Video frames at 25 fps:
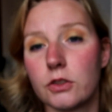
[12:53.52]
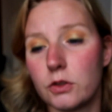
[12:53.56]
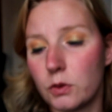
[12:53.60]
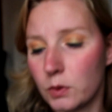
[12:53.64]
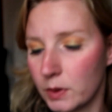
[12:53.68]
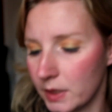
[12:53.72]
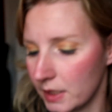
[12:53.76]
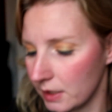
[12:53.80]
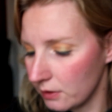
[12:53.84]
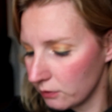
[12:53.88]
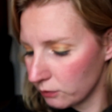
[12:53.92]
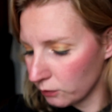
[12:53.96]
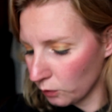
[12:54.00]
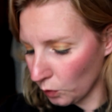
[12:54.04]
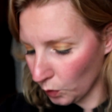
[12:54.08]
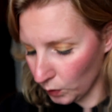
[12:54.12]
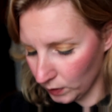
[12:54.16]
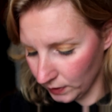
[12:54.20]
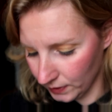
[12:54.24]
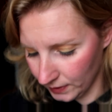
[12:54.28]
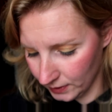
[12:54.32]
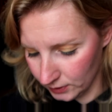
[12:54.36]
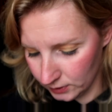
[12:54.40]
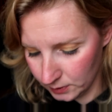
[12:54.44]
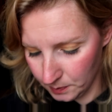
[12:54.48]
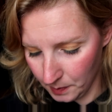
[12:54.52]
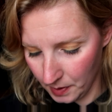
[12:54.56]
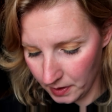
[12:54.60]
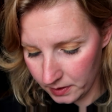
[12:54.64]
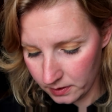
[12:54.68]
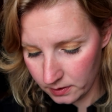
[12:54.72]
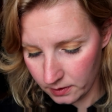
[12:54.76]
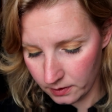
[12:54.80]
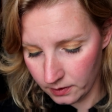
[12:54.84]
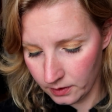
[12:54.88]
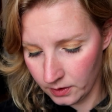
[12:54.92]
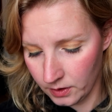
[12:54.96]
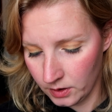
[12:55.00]
story for this
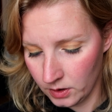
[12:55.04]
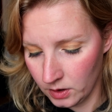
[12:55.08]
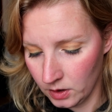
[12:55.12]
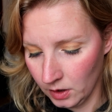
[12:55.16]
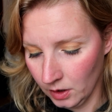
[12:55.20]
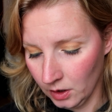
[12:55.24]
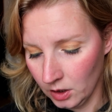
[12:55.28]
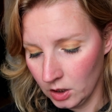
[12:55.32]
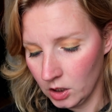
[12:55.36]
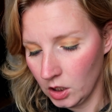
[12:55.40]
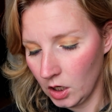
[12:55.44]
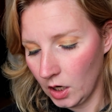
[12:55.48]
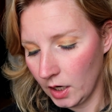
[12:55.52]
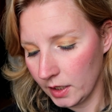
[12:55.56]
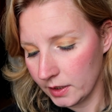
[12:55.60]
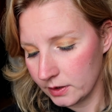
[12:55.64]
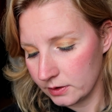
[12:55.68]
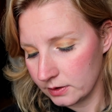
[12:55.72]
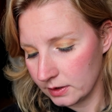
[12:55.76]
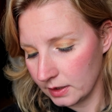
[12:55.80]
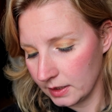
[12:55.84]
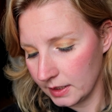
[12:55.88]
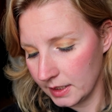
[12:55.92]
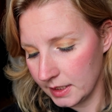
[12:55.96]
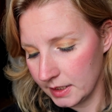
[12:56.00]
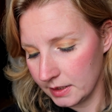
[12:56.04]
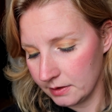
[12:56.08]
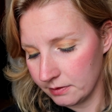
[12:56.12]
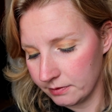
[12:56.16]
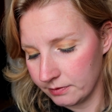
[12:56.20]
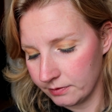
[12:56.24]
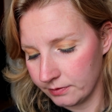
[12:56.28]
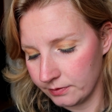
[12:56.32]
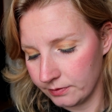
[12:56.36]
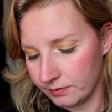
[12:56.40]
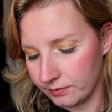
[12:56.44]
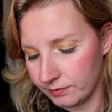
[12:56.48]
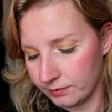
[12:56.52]
month. Honestly,
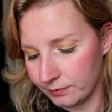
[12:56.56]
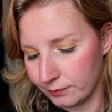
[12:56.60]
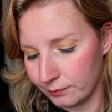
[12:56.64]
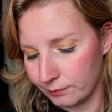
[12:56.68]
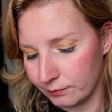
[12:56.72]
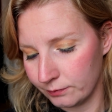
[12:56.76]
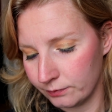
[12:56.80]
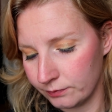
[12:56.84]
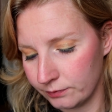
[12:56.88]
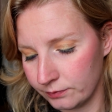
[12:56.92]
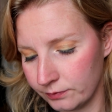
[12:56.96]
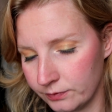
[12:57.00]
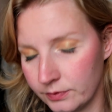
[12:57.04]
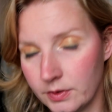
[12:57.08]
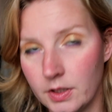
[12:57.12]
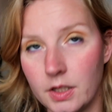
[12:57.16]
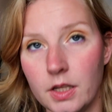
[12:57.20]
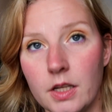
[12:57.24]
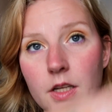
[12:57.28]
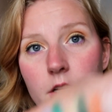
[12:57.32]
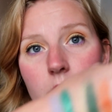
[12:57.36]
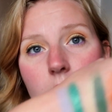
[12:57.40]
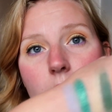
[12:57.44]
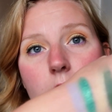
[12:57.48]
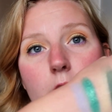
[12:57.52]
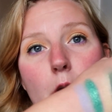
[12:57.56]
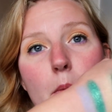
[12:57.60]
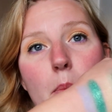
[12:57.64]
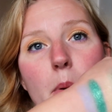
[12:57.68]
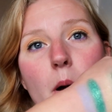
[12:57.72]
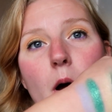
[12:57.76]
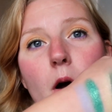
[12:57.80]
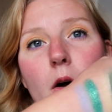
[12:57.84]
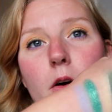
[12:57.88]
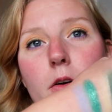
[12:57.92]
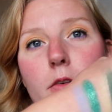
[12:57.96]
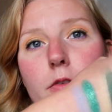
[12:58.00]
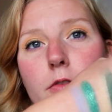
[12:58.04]
like
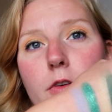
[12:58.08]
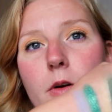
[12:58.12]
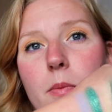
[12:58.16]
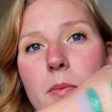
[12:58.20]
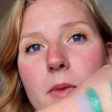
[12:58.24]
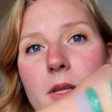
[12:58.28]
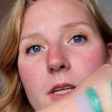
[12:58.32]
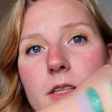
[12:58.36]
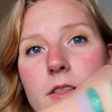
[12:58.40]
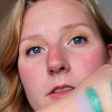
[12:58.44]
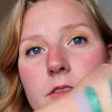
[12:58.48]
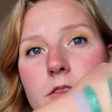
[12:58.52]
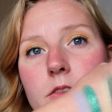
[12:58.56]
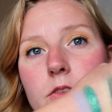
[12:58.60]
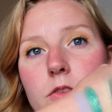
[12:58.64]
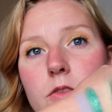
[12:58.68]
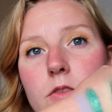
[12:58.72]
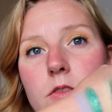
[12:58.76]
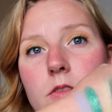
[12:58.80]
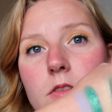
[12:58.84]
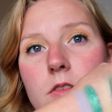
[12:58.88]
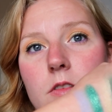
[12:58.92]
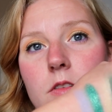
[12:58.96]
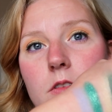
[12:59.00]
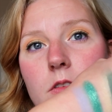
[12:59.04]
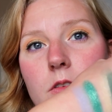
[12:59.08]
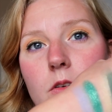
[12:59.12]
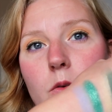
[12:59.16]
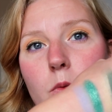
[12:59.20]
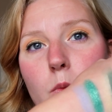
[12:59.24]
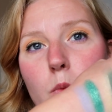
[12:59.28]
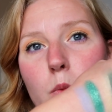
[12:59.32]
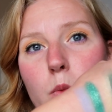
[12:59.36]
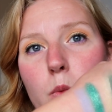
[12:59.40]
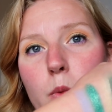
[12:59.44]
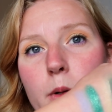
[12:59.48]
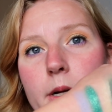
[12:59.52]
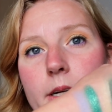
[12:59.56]
apart from this
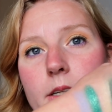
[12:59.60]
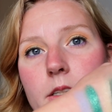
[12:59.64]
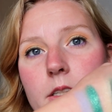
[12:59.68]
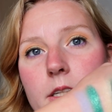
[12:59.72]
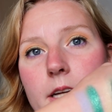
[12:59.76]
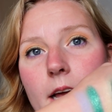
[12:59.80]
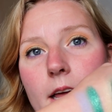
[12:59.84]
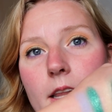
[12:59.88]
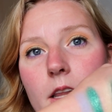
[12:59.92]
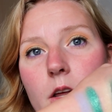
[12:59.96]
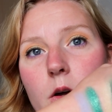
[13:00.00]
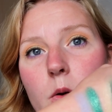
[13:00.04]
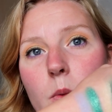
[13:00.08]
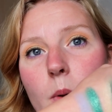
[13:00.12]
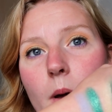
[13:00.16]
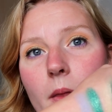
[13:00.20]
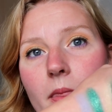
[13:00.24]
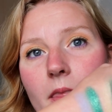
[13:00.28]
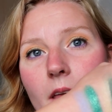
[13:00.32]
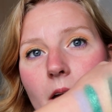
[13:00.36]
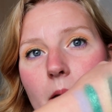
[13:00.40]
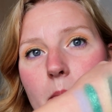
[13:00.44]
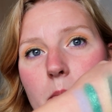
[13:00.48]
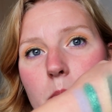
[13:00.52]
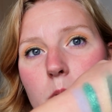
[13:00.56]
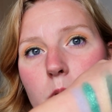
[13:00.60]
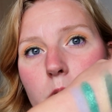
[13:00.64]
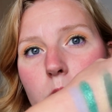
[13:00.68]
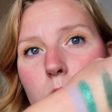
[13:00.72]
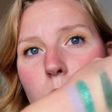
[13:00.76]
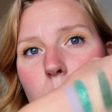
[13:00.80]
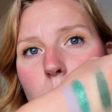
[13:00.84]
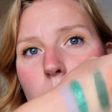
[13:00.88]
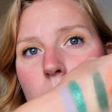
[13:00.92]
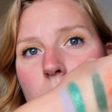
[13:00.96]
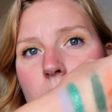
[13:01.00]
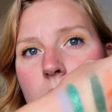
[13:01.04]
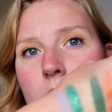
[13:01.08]
weird yellow and that
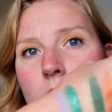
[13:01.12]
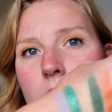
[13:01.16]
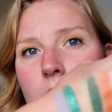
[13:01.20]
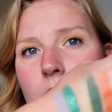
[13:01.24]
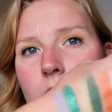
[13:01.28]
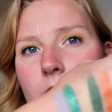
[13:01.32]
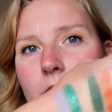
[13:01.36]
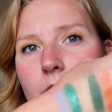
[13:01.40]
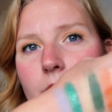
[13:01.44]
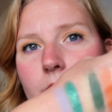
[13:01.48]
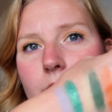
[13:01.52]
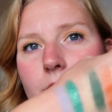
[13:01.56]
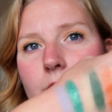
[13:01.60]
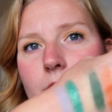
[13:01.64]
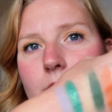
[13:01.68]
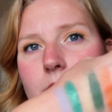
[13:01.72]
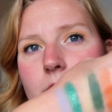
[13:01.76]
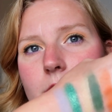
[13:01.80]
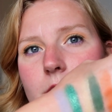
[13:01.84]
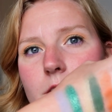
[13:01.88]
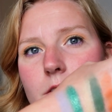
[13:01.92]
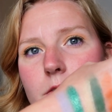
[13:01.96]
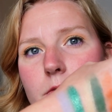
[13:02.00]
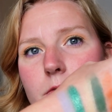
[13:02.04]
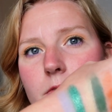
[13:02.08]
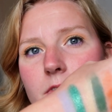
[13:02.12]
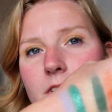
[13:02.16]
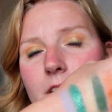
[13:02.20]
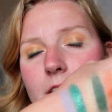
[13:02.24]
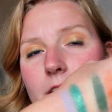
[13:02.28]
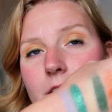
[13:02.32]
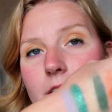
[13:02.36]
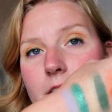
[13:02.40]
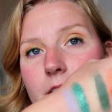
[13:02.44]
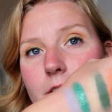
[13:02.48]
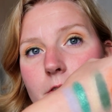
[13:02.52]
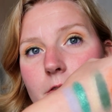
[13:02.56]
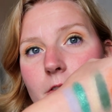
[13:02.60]
blue, this is
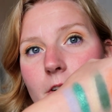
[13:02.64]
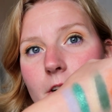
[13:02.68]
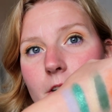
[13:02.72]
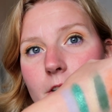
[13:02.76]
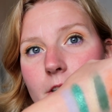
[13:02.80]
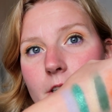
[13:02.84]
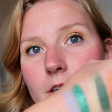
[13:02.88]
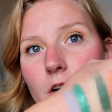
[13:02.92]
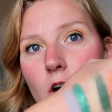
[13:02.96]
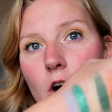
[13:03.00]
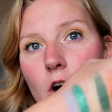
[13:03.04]
very, very